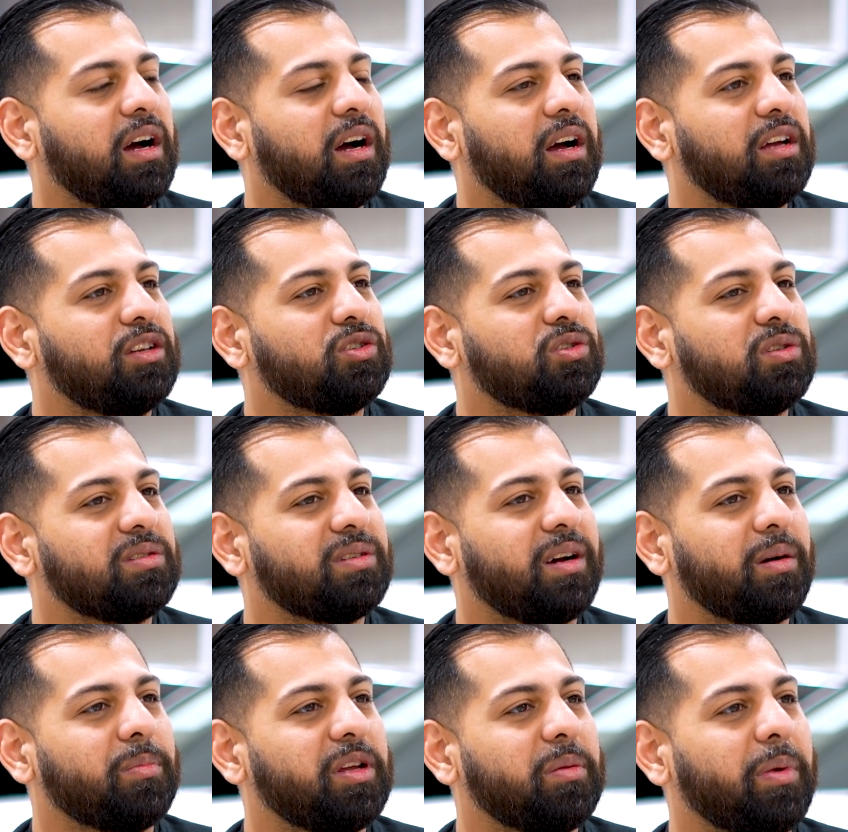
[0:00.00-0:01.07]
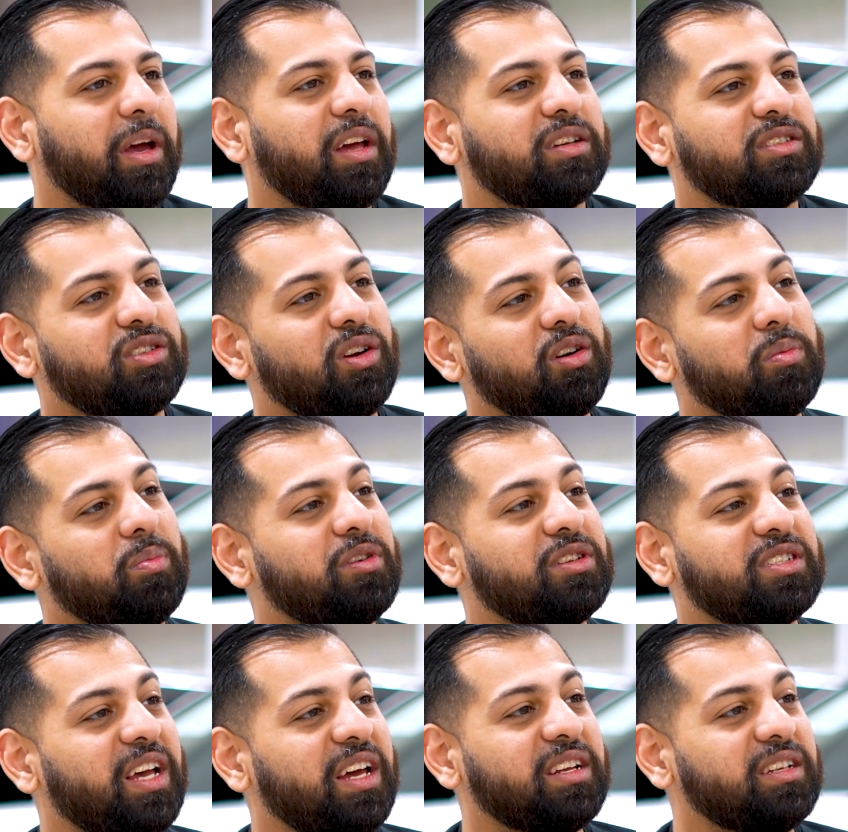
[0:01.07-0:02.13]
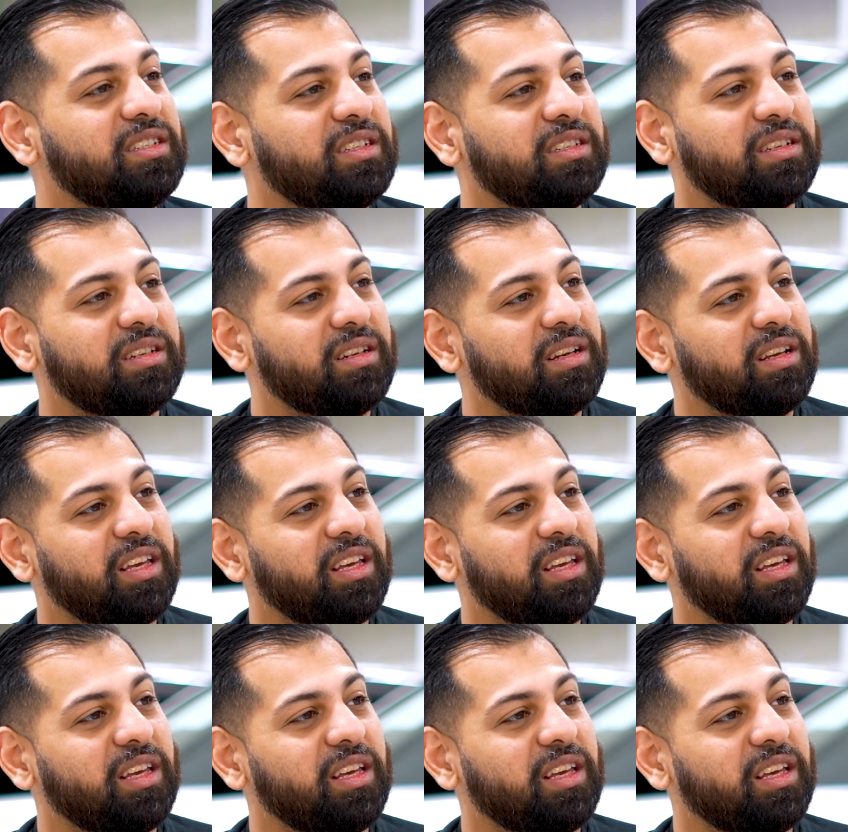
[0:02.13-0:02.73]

insurance company paid a certain percentage,